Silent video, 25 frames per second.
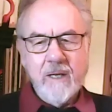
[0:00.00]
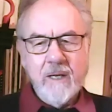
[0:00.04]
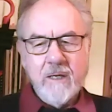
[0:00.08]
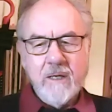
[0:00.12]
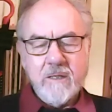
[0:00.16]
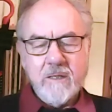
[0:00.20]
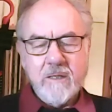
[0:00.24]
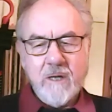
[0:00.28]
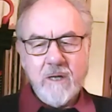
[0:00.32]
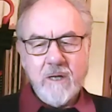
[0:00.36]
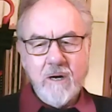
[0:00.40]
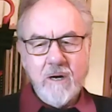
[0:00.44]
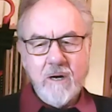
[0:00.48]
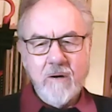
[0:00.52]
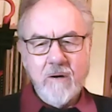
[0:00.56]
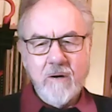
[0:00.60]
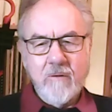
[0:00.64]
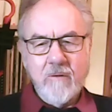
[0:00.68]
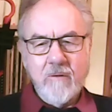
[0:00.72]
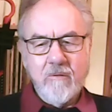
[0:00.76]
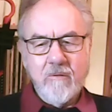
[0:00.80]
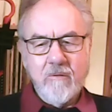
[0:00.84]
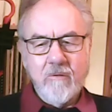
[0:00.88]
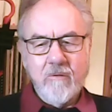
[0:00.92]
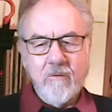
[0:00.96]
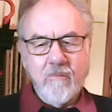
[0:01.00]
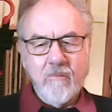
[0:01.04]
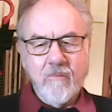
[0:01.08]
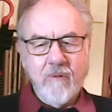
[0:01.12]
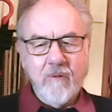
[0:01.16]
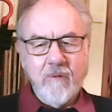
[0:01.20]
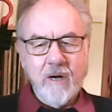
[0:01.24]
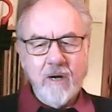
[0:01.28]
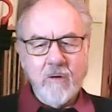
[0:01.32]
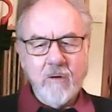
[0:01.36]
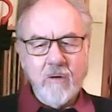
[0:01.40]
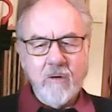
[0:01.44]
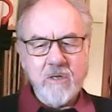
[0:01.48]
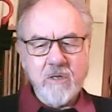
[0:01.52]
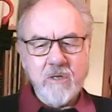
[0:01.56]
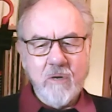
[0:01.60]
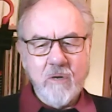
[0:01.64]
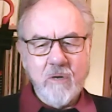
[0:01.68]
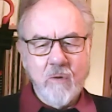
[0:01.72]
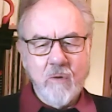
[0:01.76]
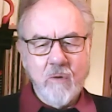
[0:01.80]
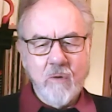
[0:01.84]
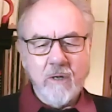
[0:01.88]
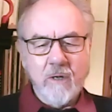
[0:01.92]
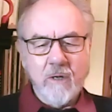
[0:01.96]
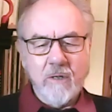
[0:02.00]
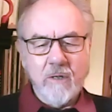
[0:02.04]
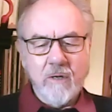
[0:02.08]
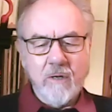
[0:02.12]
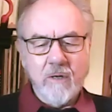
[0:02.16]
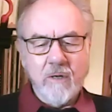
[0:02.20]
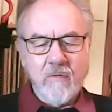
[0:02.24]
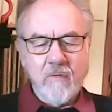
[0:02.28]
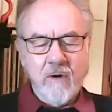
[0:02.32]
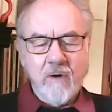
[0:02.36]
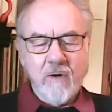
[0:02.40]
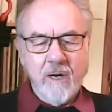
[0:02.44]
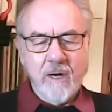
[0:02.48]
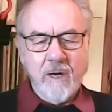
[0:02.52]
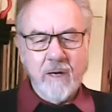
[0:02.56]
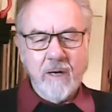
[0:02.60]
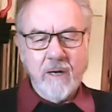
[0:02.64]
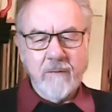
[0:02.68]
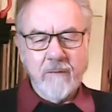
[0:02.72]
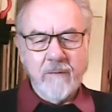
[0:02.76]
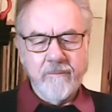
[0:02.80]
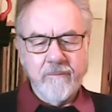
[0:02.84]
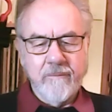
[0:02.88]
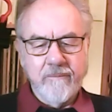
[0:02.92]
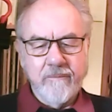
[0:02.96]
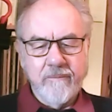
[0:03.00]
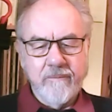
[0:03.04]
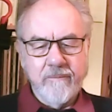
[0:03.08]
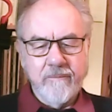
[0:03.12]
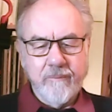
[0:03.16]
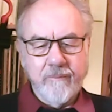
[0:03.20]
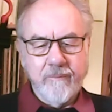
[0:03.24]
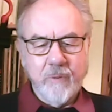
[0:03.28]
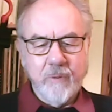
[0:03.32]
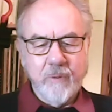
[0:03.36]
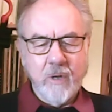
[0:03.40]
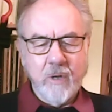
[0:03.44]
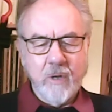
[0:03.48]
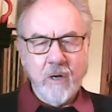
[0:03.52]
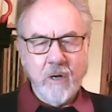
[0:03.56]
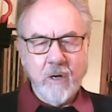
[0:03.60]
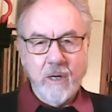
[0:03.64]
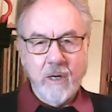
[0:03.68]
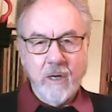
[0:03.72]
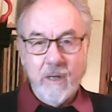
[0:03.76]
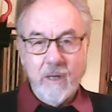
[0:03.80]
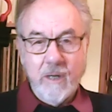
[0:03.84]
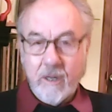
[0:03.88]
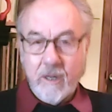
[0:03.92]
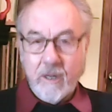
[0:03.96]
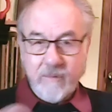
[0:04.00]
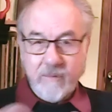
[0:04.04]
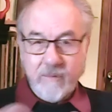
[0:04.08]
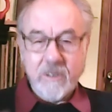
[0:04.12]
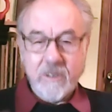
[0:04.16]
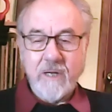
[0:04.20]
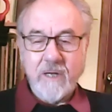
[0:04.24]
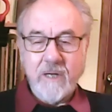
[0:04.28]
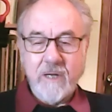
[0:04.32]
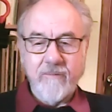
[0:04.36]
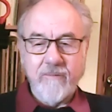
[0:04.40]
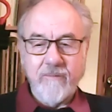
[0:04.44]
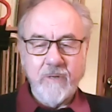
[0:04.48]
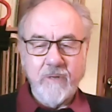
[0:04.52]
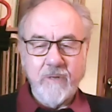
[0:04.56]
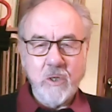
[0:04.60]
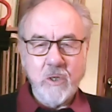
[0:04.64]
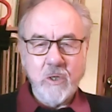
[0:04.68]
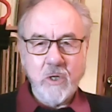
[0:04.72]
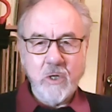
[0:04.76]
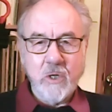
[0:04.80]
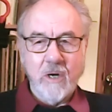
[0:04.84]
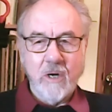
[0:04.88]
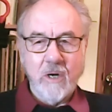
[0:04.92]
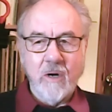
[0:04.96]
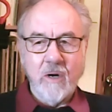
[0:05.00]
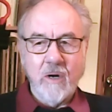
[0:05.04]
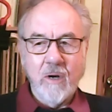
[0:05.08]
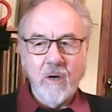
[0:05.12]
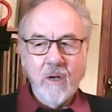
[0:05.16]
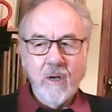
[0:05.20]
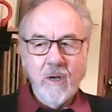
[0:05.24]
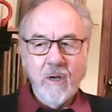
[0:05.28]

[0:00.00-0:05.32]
So we also wanted to try and put on a lot of stuff in the show